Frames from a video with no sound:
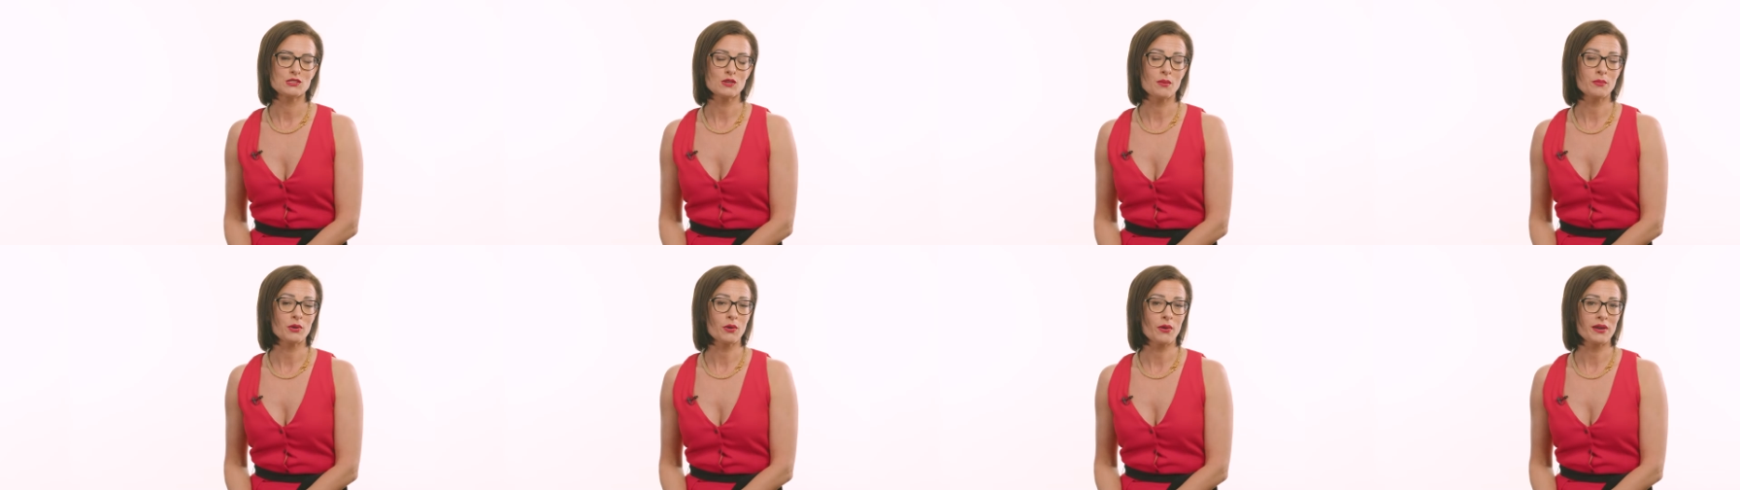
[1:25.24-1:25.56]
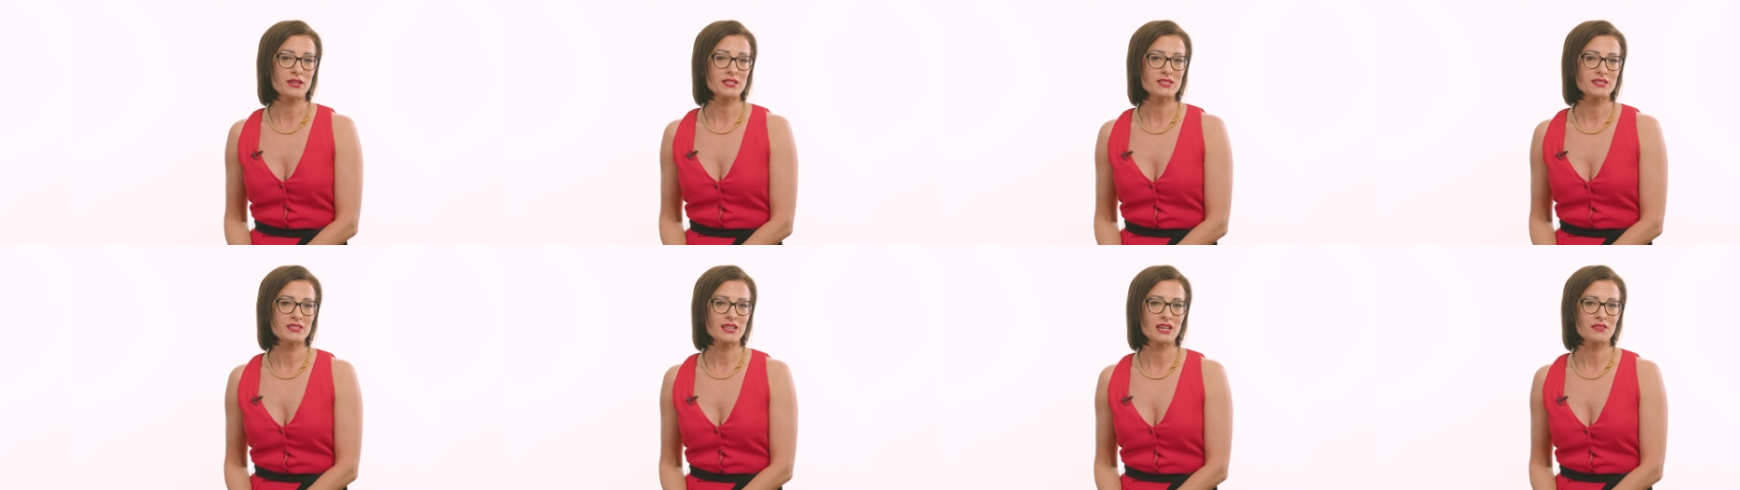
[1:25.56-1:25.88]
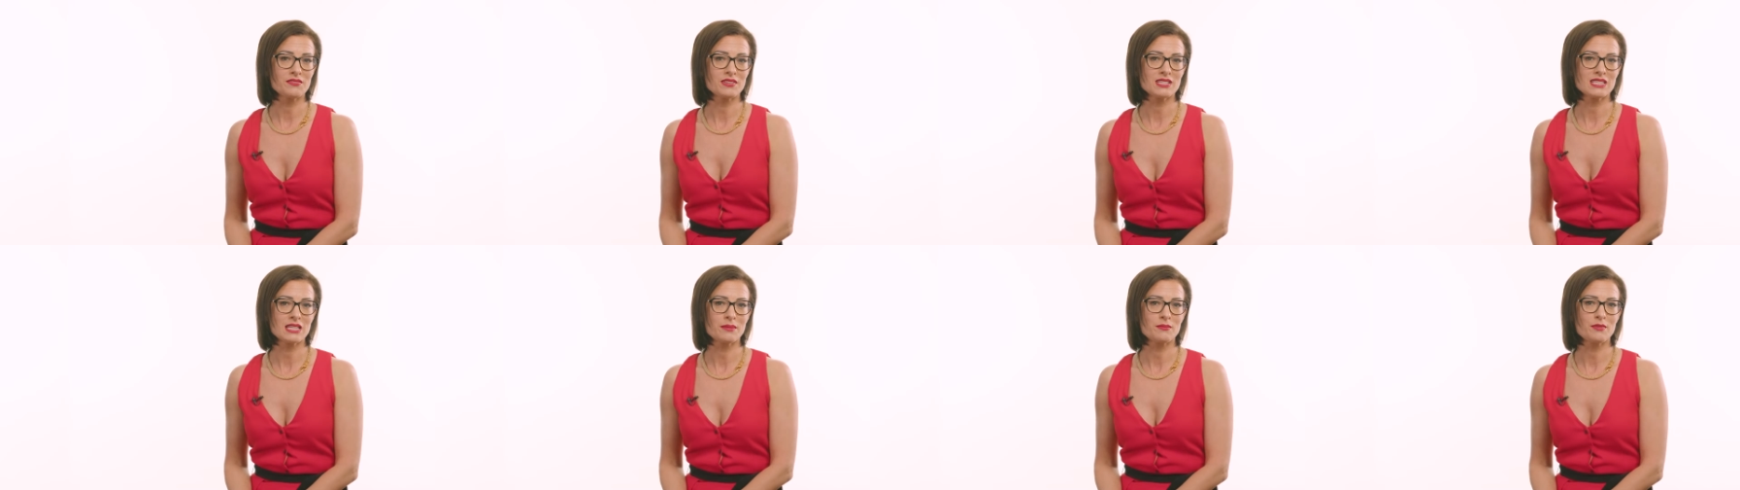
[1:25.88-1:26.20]
So I'm going to
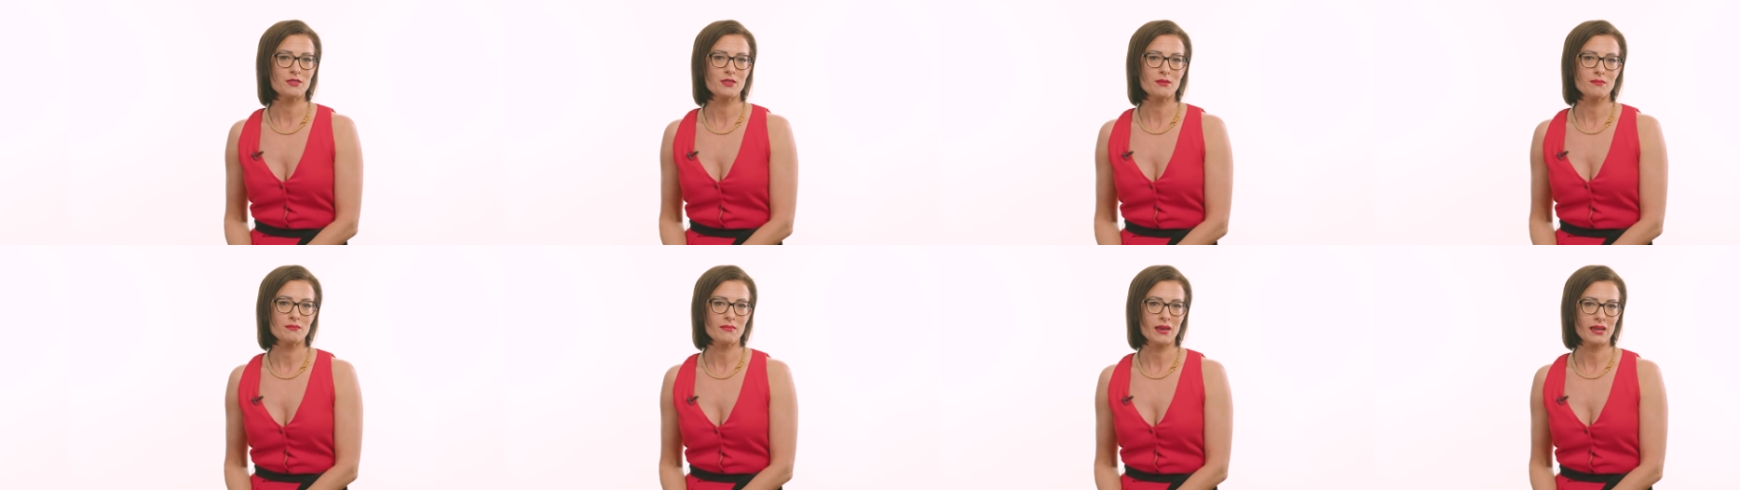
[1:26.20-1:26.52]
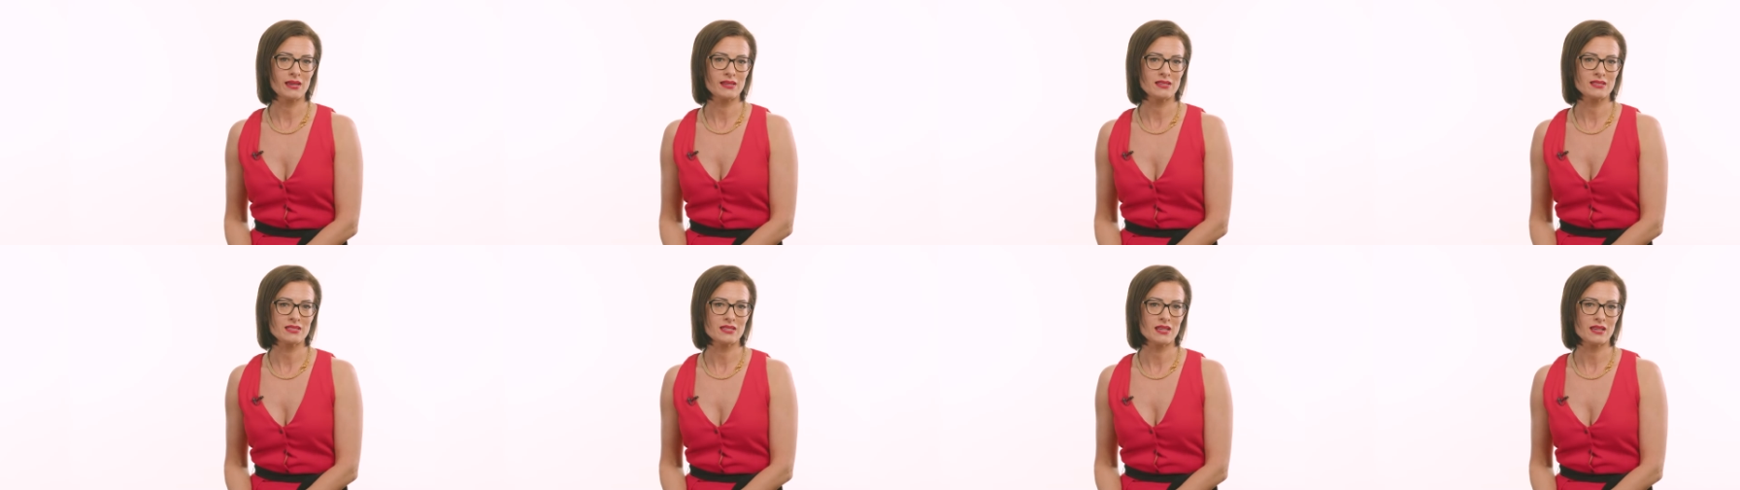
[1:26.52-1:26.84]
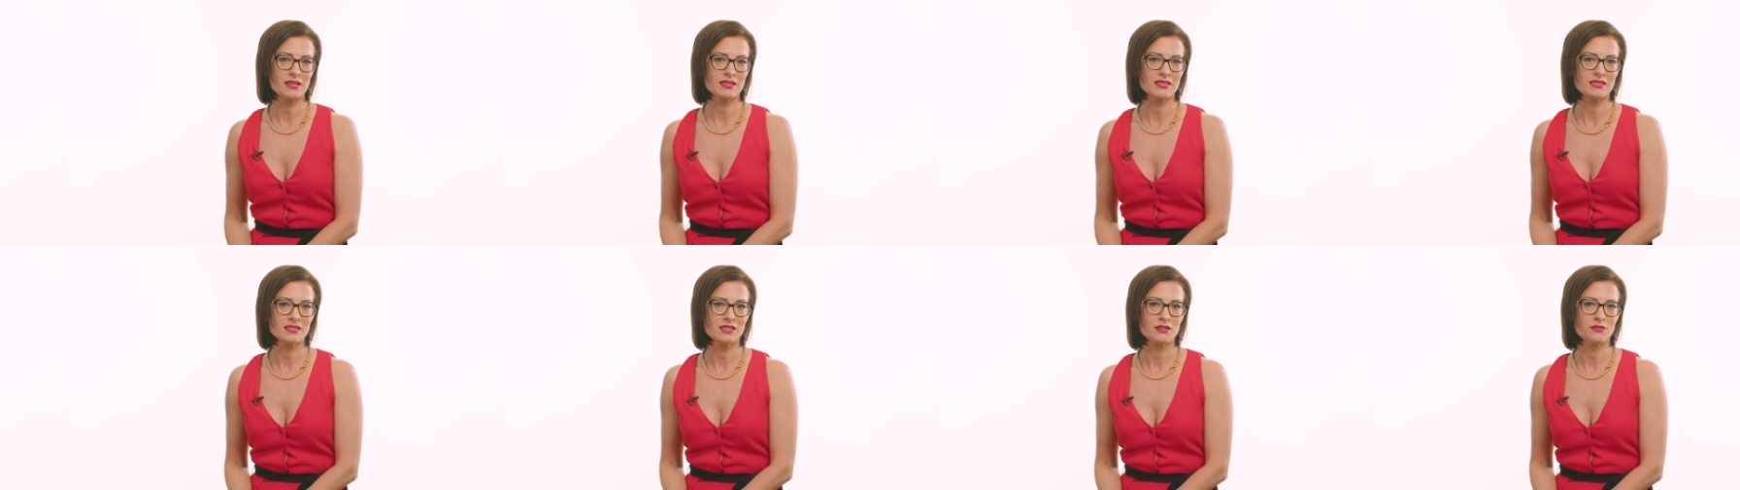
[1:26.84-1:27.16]
cover some of the main
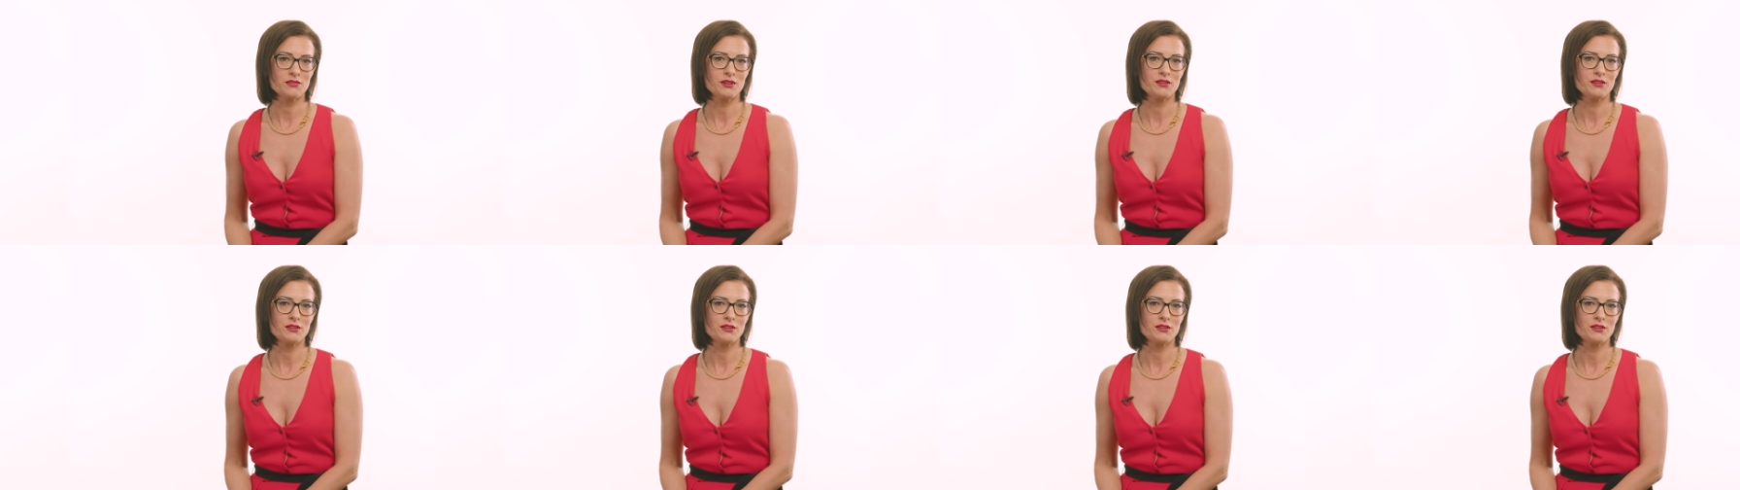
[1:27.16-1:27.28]
tests that are